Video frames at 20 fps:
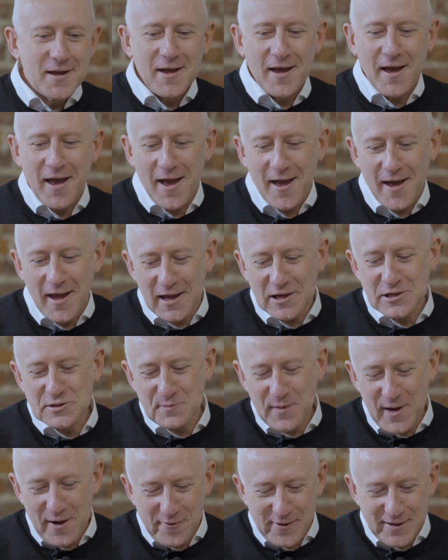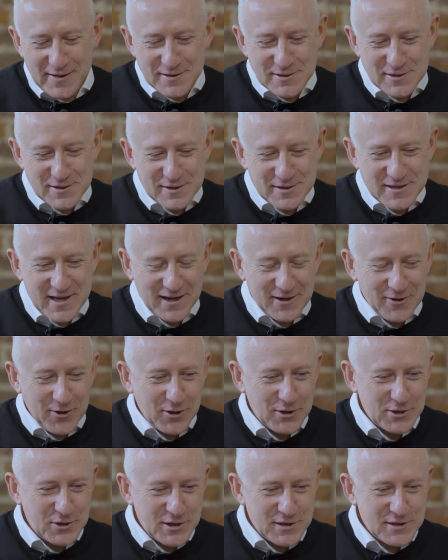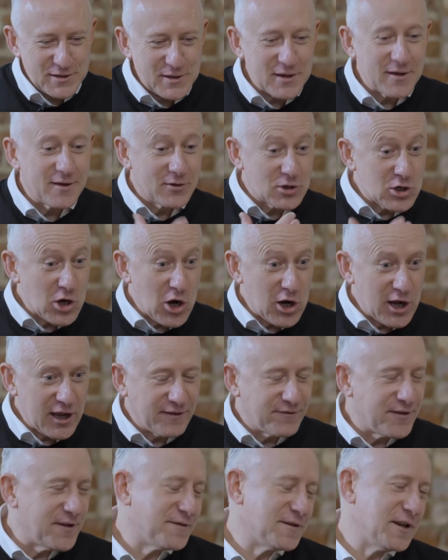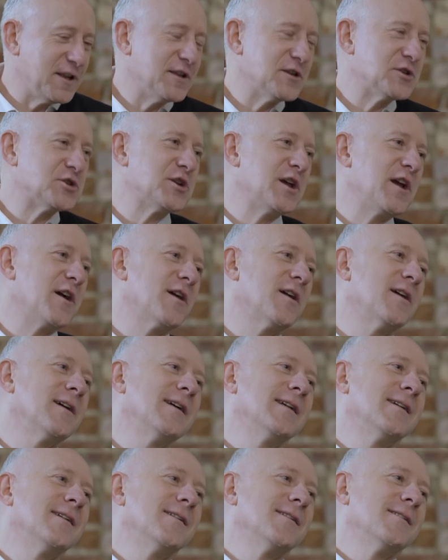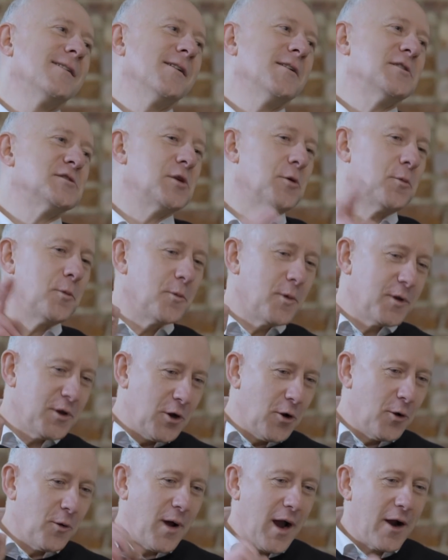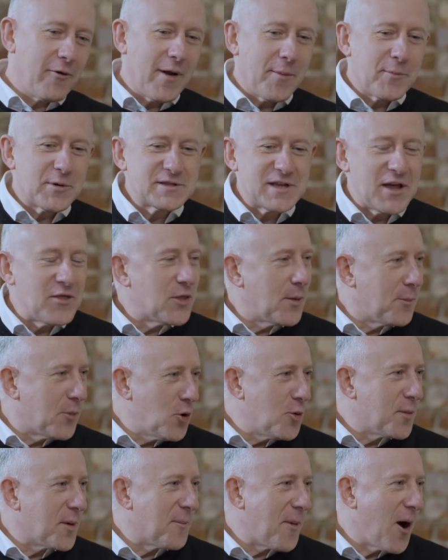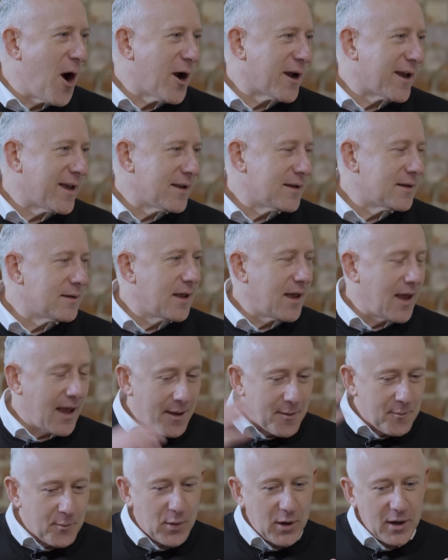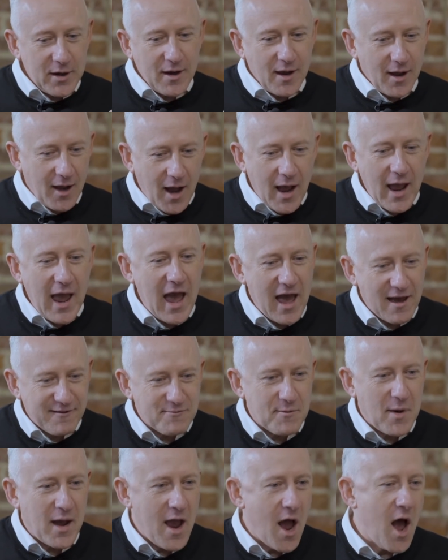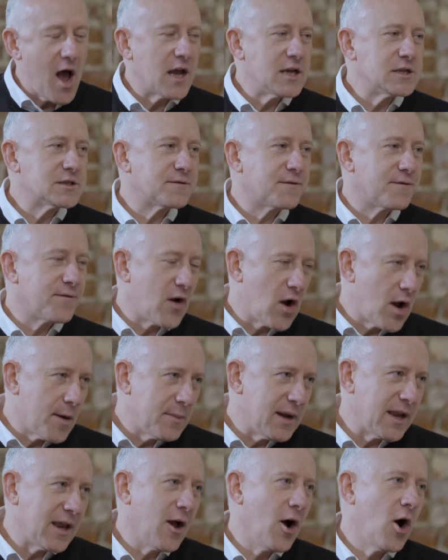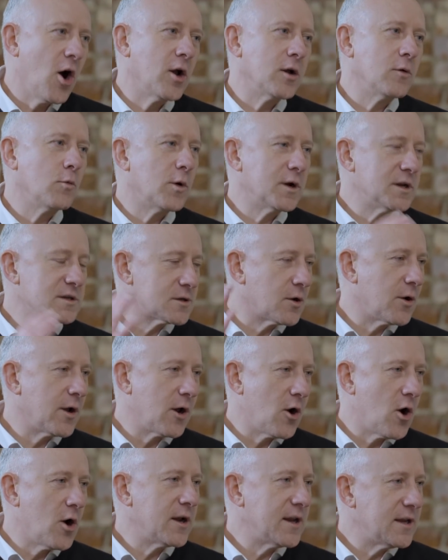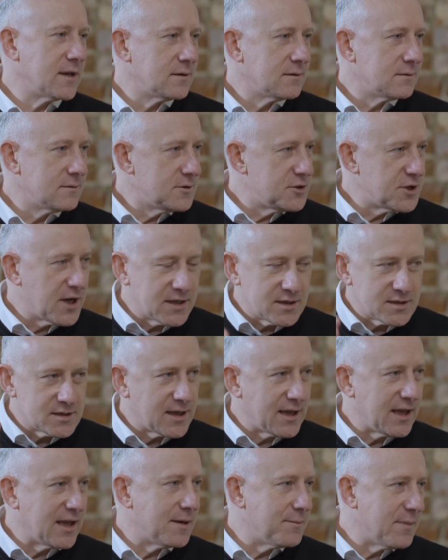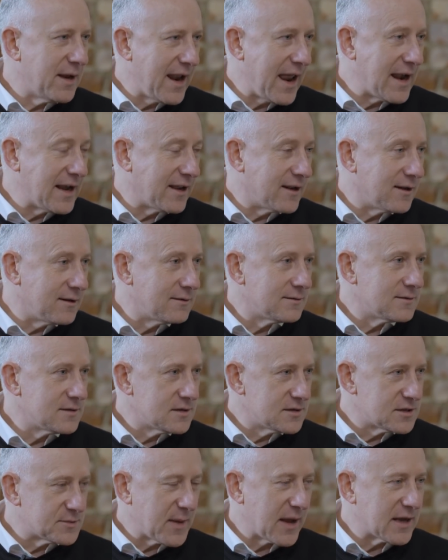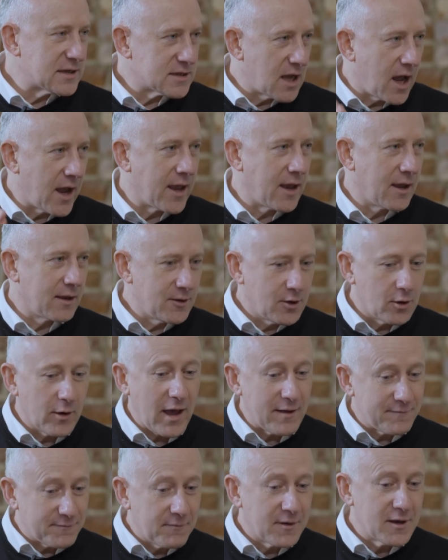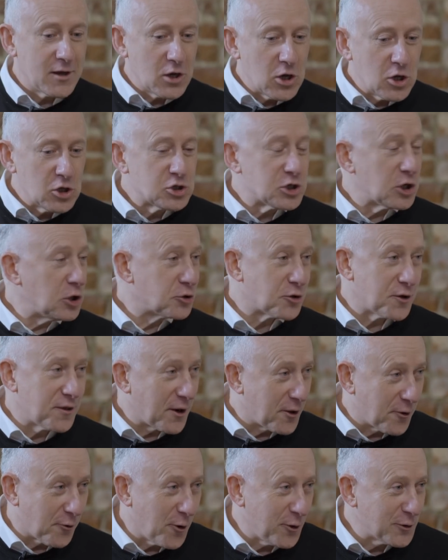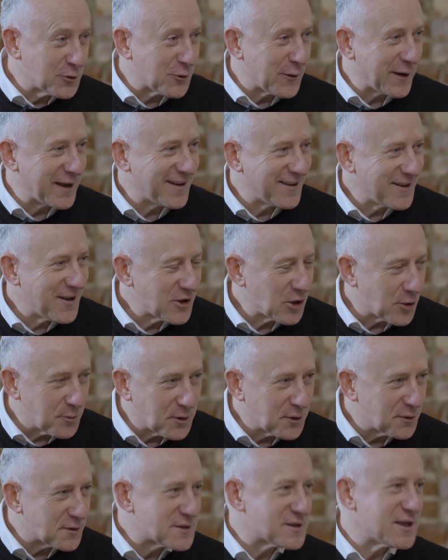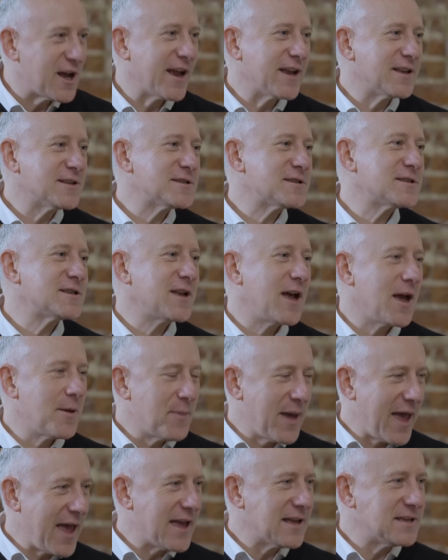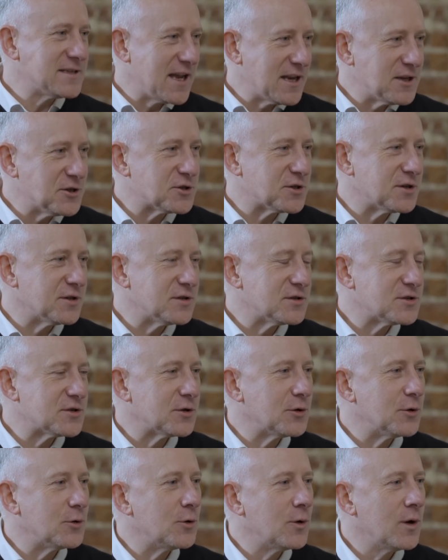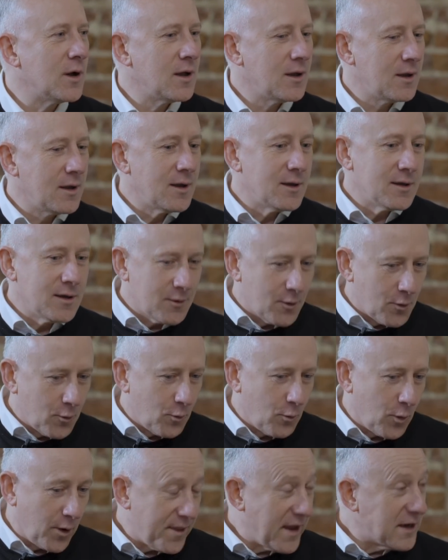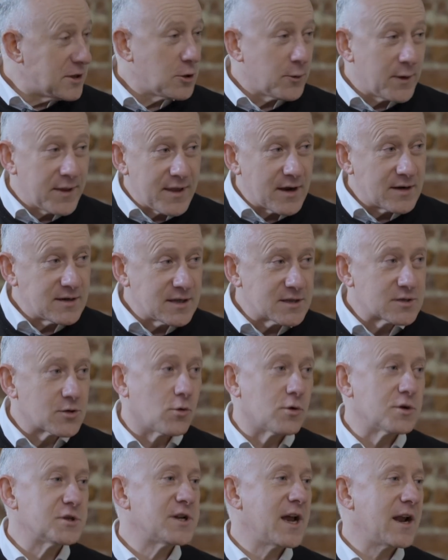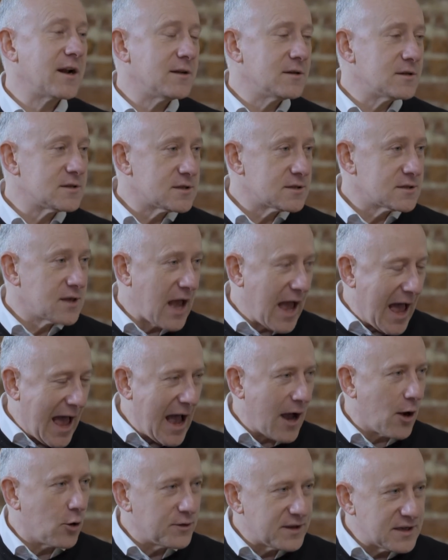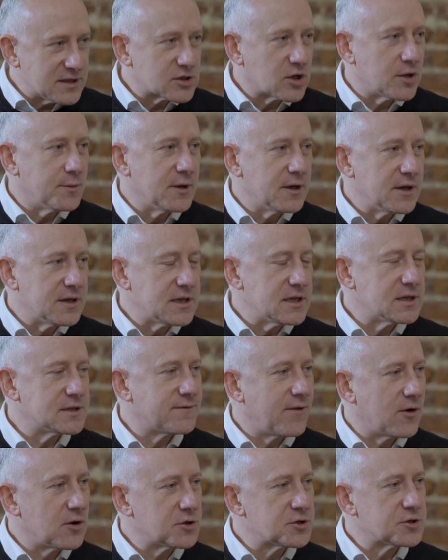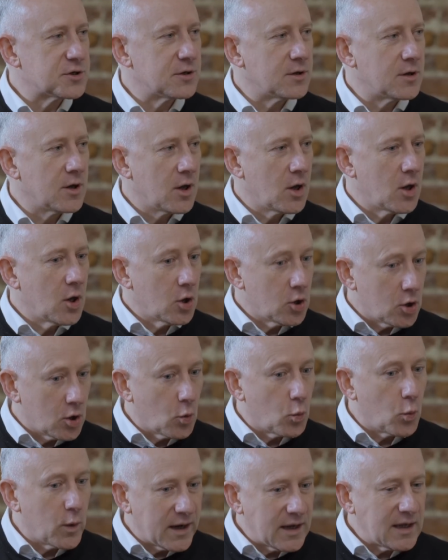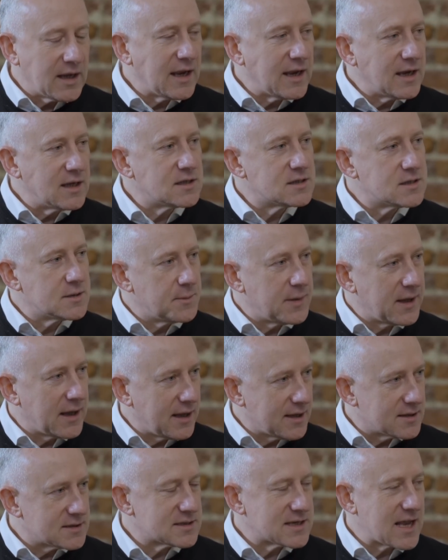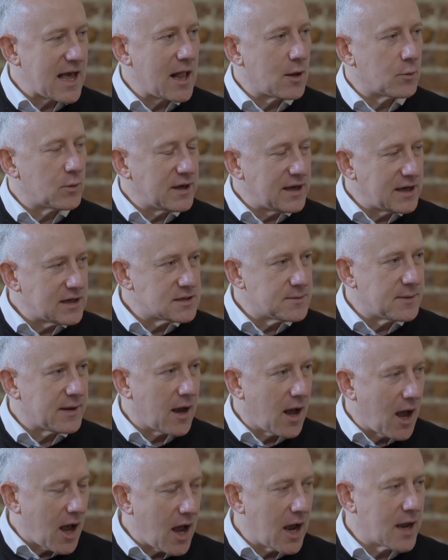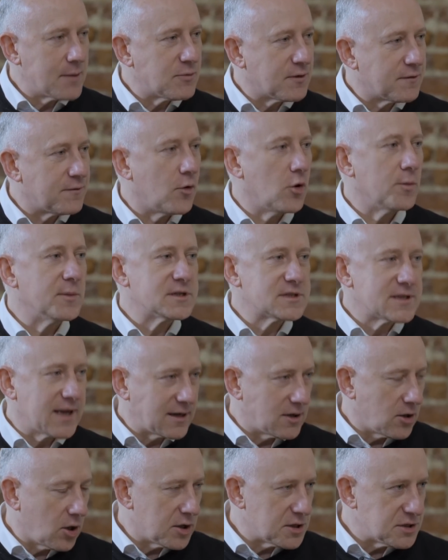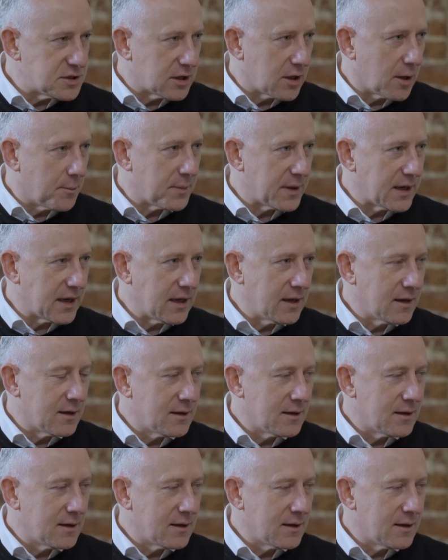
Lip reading: experienced technologist, turning 50 this year. So, I represent the boomer market, but I have my eyes firmly on what is going on in Gen Z and millennial space. I, have children that are all doing computer science. I pay attention to what they do in their Discord channels, how these communities function. We need to be, as TAAL, we need to be a high-performance technology company.